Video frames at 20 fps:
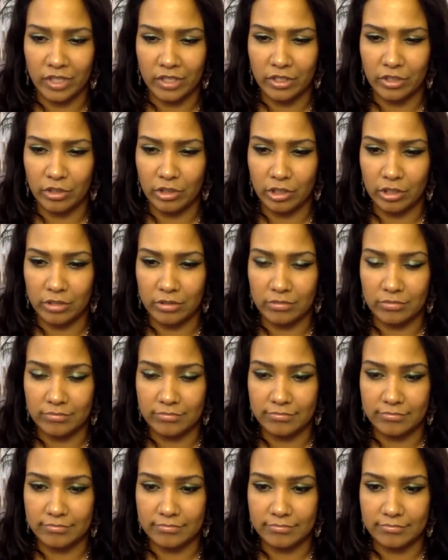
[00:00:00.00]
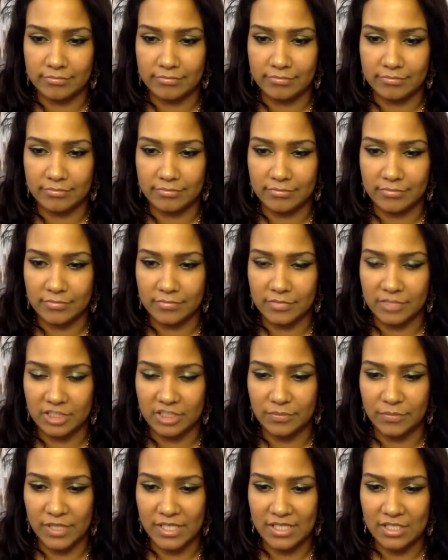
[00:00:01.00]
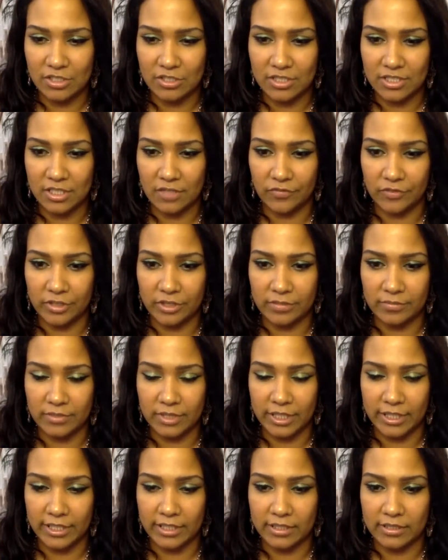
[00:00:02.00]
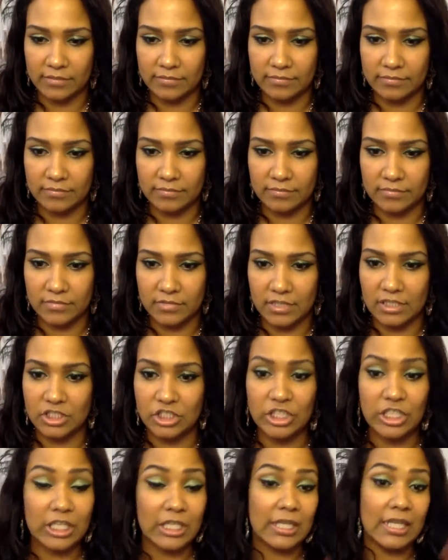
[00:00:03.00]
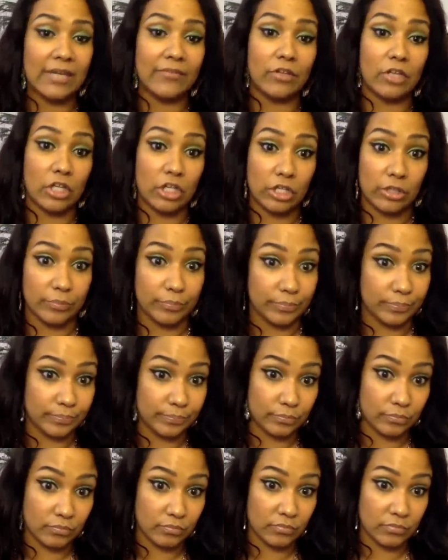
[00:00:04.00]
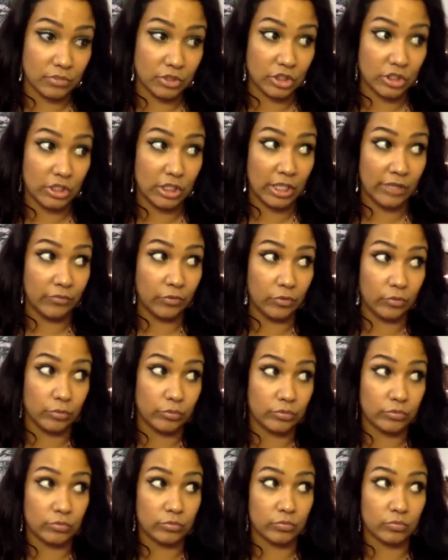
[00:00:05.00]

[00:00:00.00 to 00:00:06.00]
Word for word: You know, she messed herself up. Like, she didn't level up, she leveled